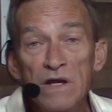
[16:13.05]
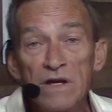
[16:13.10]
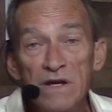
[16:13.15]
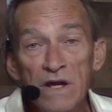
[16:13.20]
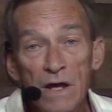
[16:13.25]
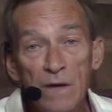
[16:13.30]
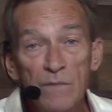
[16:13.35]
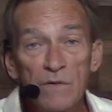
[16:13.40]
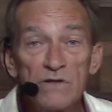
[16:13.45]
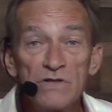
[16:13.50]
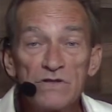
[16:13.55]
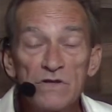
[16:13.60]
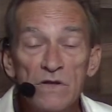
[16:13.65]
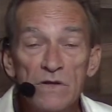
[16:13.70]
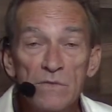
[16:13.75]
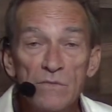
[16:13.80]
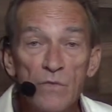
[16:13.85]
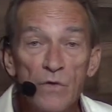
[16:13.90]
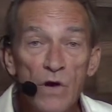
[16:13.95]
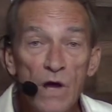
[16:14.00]
damage to the
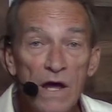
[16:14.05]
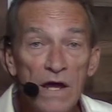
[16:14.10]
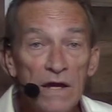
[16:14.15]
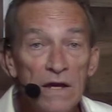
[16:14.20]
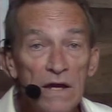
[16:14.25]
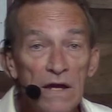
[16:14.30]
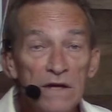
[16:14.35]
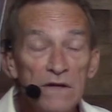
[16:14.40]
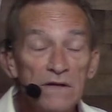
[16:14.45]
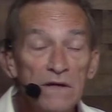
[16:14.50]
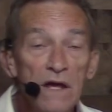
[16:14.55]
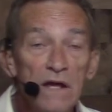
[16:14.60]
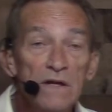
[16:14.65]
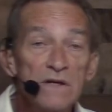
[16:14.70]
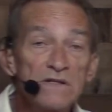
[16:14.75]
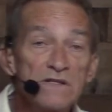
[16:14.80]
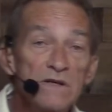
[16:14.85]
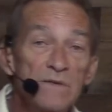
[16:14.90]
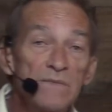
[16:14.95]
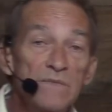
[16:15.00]
brain and
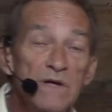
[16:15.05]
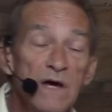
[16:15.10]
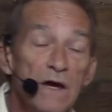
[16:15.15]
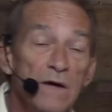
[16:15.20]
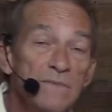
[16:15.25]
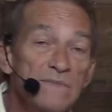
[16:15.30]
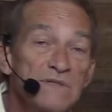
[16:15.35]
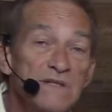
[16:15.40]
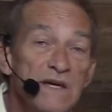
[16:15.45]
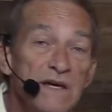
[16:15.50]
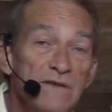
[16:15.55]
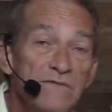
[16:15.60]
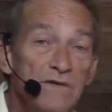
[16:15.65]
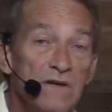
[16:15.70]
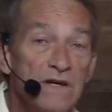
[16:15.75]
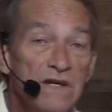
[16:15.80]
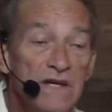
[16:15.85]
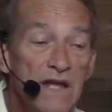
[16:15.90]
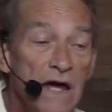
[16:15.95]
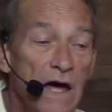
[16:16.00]
sometimes even
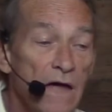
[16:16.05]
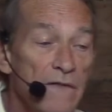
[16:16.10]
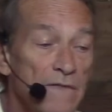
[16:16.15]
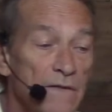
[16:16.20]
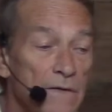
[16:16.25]
death.